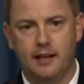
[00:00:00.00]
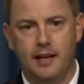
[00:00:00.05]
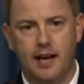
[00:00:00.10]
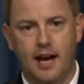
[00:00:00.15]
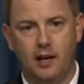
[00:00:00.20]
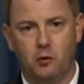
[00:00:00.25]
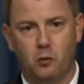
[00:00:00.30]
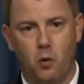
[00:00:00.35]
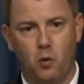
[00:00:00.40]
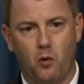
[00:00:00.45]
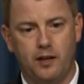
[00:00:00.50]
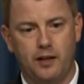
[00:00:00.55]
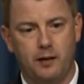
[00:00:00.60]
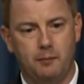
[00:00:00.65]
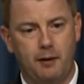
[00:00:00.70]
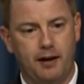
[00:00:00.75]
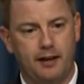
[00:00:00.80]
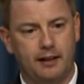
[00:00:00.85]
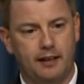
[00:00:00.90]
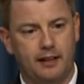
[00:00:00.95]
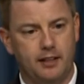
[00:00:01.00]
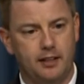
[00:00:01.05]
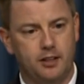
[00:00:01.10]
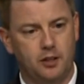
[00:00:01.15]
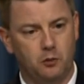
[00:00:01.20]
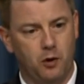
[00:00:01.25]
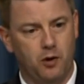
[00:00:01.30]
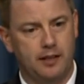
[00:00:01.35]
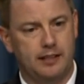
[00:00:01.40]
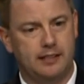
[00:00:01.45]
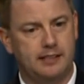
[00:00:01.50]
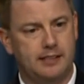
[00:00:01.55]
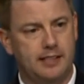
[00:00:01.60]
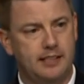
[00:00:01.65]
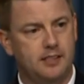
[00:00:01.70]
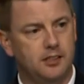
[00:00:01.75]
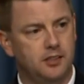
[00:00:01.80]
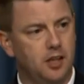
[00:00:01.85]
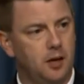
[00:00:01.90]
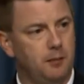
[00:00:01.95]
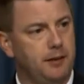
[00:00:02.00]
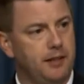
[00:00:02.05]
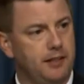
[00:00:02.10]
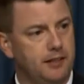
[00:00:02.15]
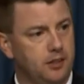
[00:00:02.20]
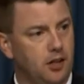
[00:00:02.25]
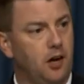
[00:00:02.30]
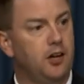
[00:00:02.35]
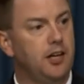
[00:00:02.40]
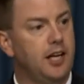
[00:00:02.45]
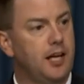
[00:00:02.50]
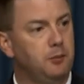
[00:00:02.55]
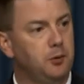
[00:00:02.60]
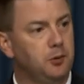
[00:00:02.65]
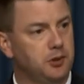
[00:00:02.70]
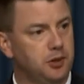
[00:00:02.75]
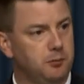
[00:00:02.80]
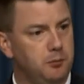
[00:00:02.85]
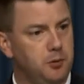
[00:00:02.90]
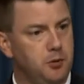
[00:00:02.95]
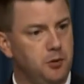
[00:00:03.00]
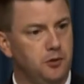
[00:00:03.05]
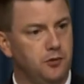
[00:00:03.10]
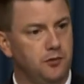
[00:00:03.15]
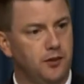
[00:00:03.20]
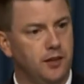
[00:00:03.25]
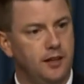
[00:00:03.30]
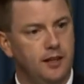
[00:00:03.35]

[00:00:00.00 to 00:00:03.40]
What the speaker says: and worried about a condition where it seizes up and is unable to move.